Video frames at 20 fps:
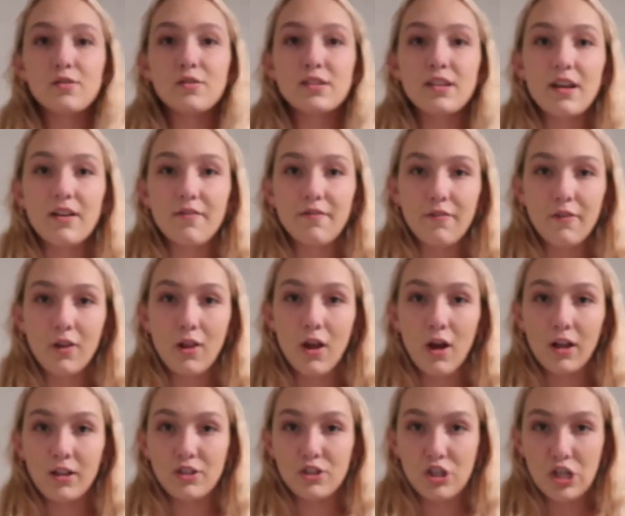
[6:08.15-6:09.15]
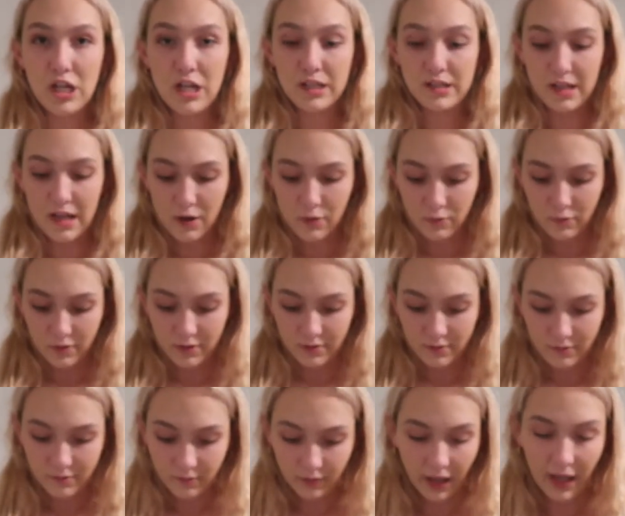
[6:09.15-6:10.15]
looks like full-on jeans I would
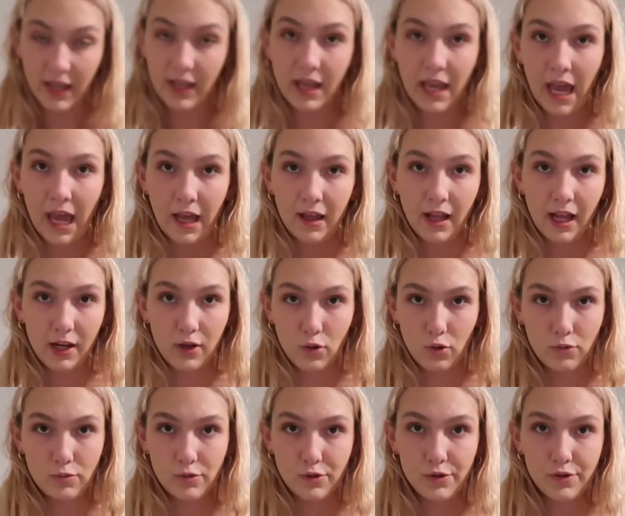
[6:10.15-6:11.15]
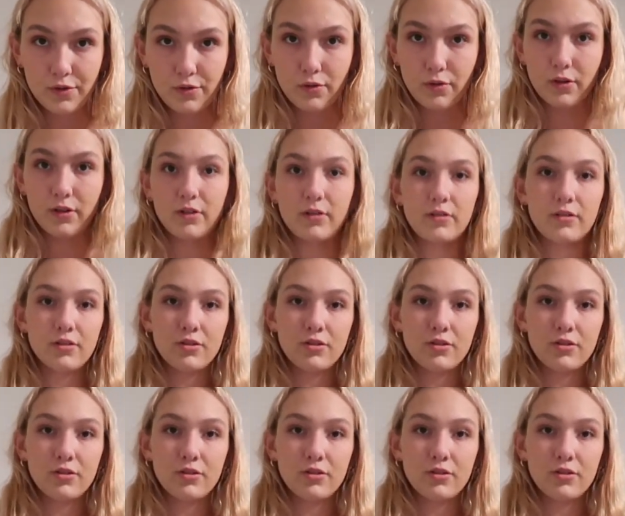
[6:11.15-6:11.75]
like get at a normal store.